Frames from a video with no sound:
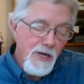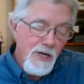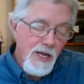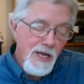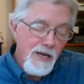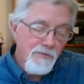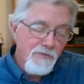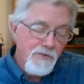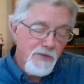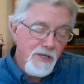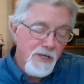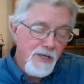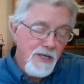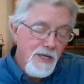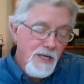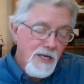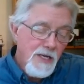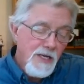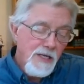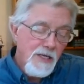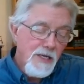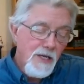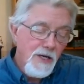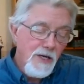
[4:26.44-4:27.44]
have to
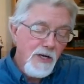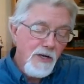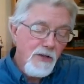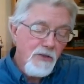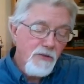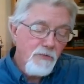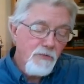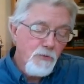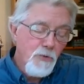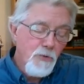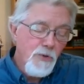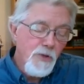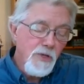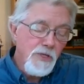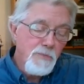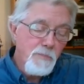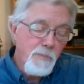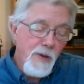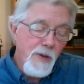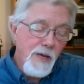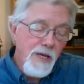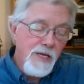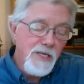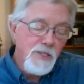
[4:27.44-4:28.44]
lug it through this,
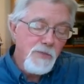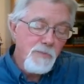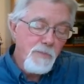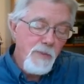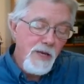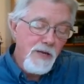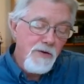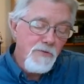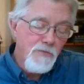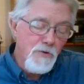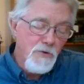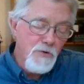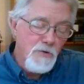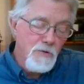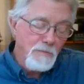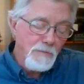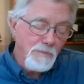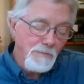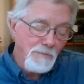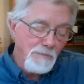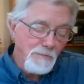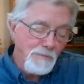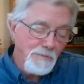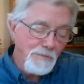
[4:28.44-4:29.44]
his bedroom.
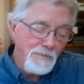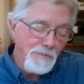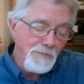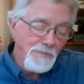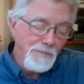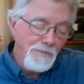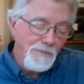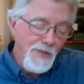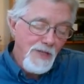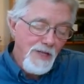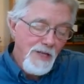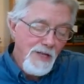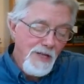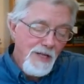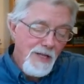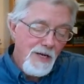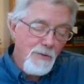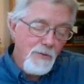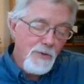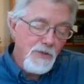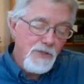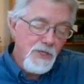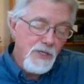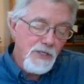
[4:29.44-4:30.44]
There
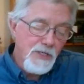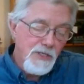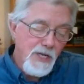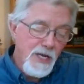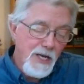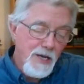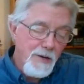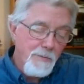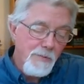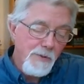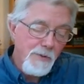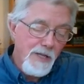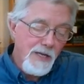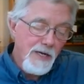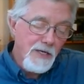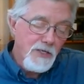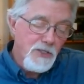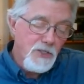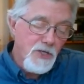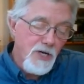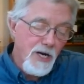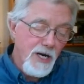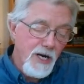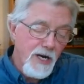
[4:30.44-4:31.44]
was a table and a
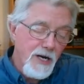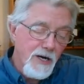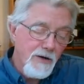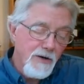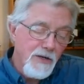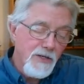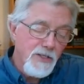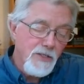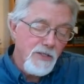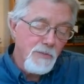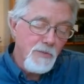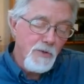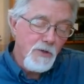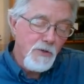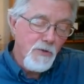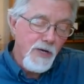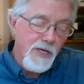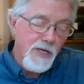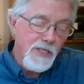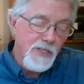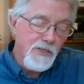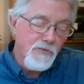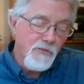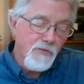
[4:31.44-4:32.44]
chair and some
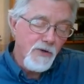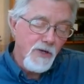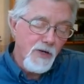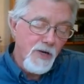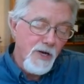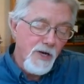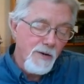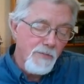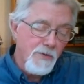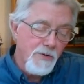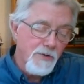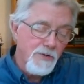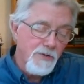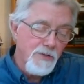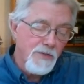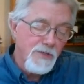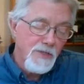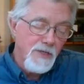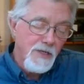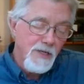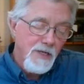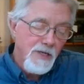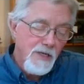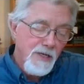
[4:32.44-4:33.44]
crates for cupboards.
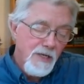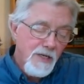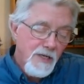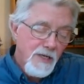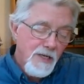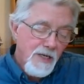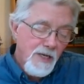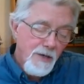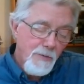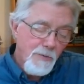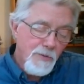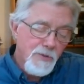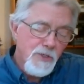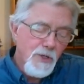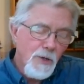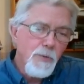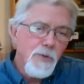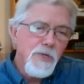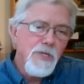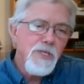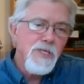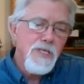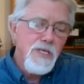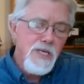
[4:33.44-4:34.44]
It was
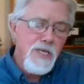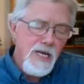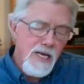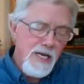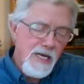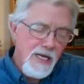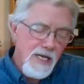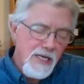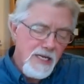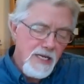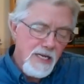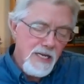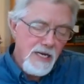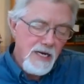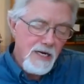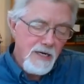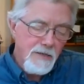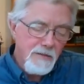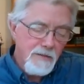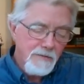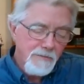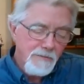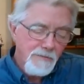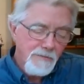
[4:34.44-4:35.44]
always neat in
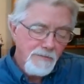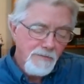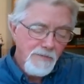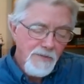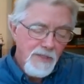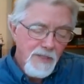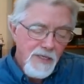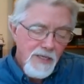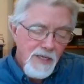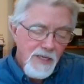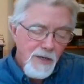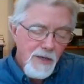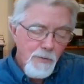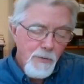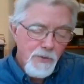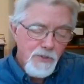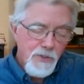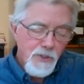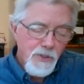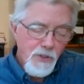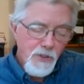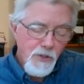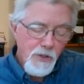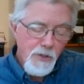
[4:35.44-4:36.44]
there. It was
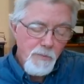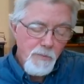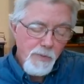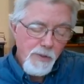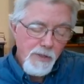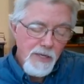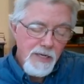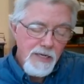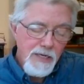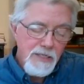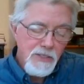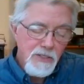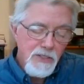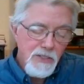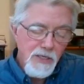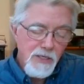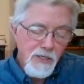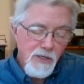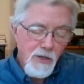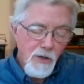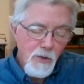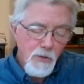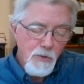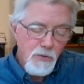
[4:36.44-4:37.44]
a good place and
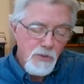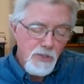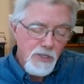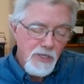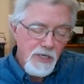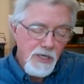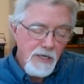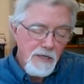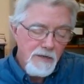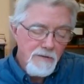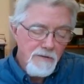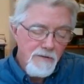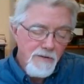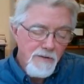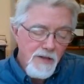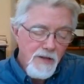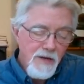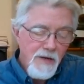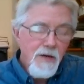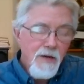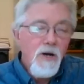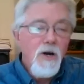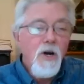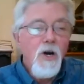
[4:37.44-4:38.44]
cozy.
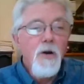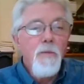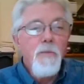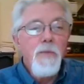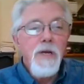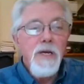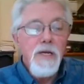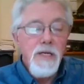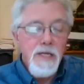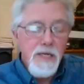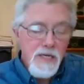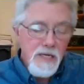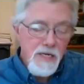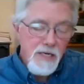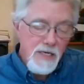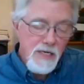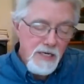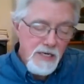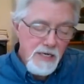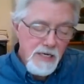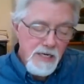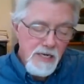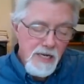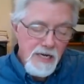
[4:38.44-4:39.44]
Hermie didn't
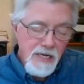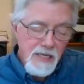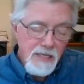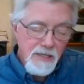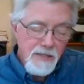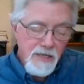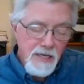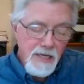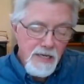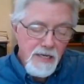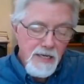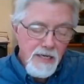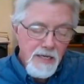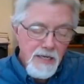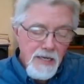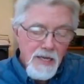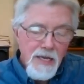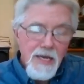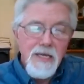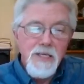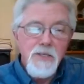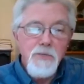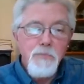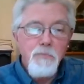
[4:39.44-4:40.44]
need anything
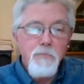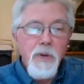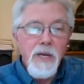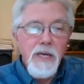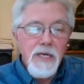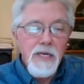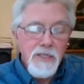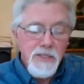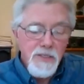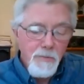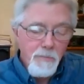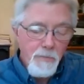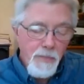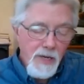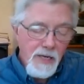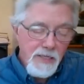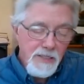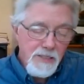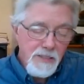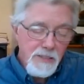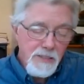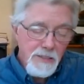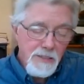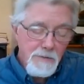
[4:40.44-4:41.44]
as big as a
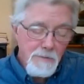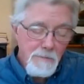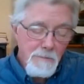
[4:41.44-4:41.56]
bus.